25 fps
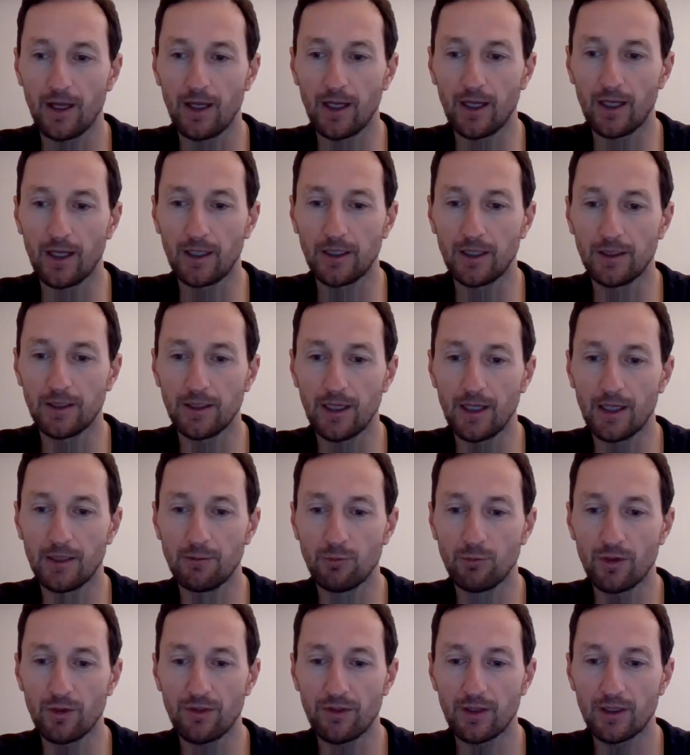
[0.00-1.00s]
And
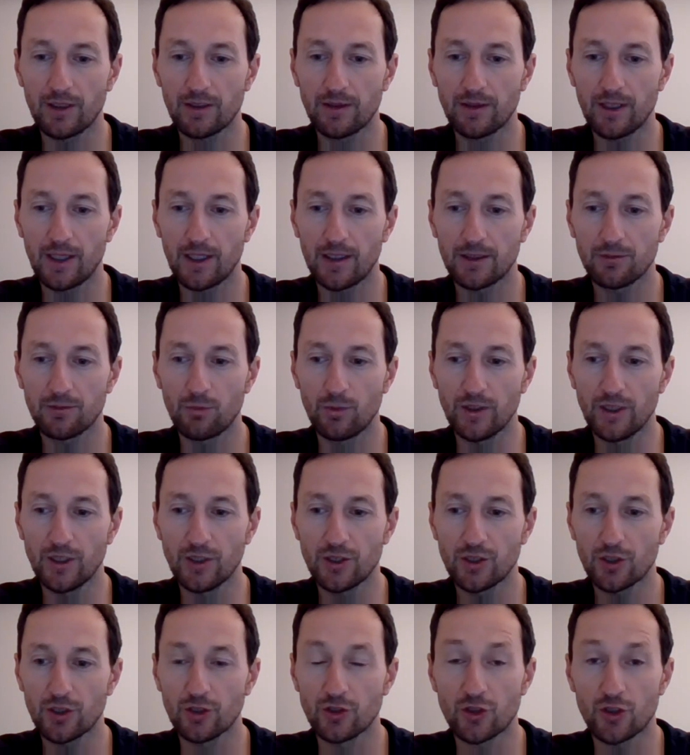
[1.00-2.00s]
we think that we
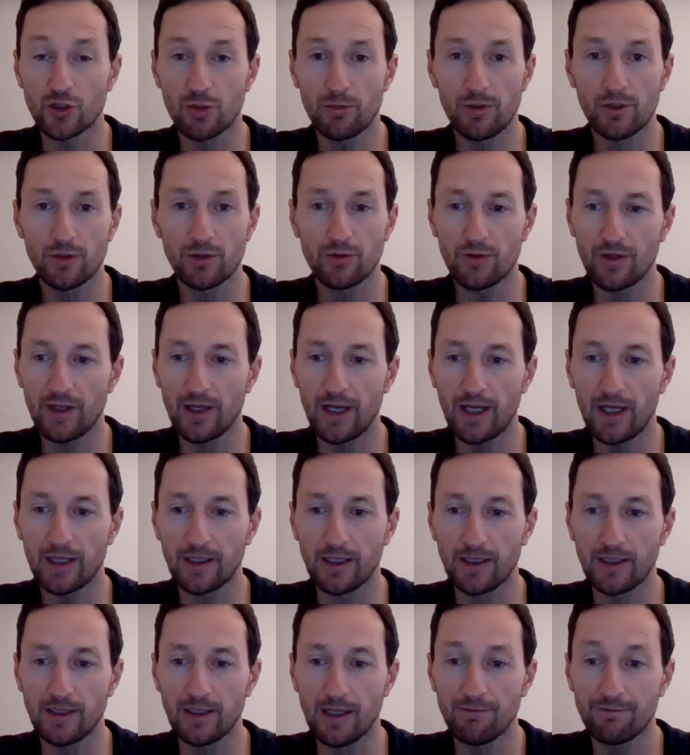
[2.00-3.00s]
need to contribute to
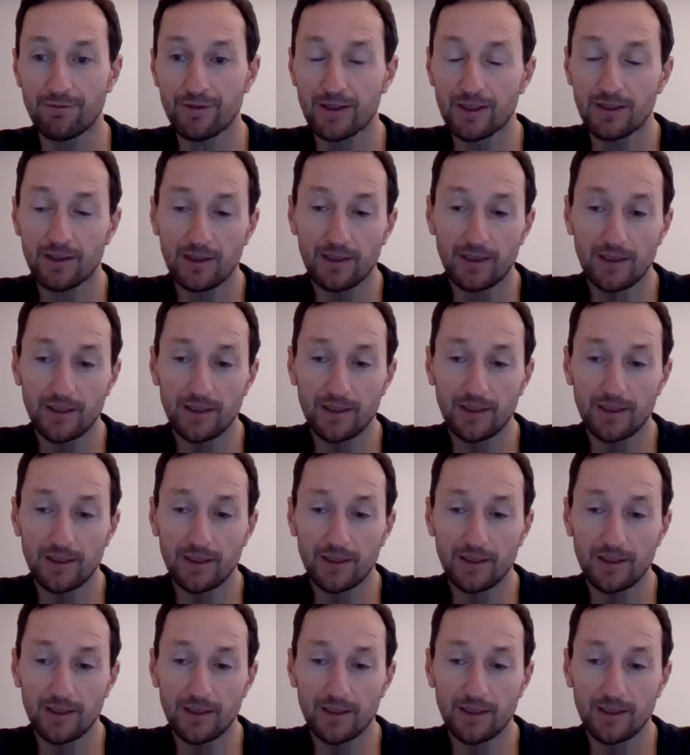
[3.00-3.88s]
that. And frankly,